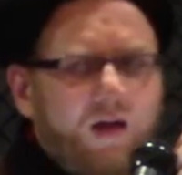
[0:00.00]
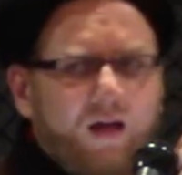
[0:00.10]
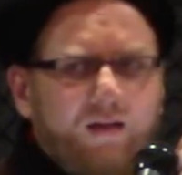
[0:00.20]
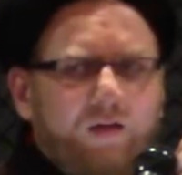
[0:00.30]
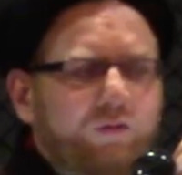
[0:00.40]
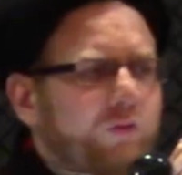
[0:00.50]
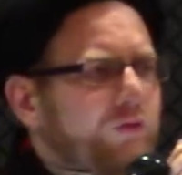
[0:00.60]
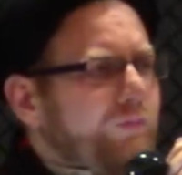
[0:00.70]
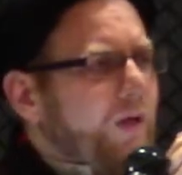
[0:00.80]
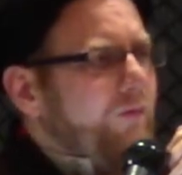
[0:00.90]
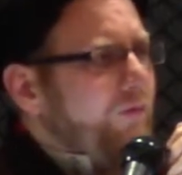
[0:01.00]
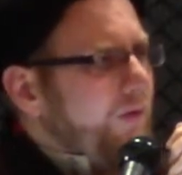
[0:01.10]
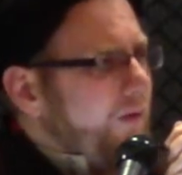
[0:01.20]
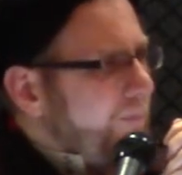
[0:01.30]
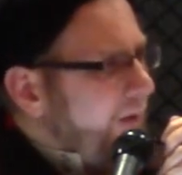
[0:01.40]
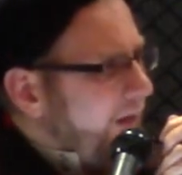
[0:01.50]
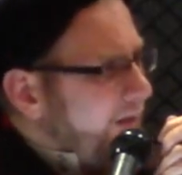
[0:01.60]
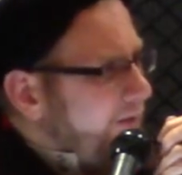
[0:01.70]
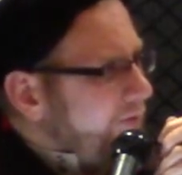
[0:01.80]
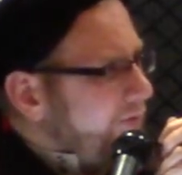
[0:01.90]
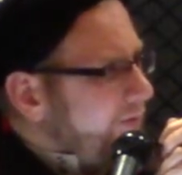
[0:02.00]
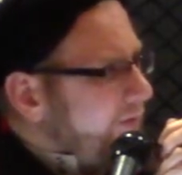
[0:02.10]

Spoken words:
and they have no respect for the companions.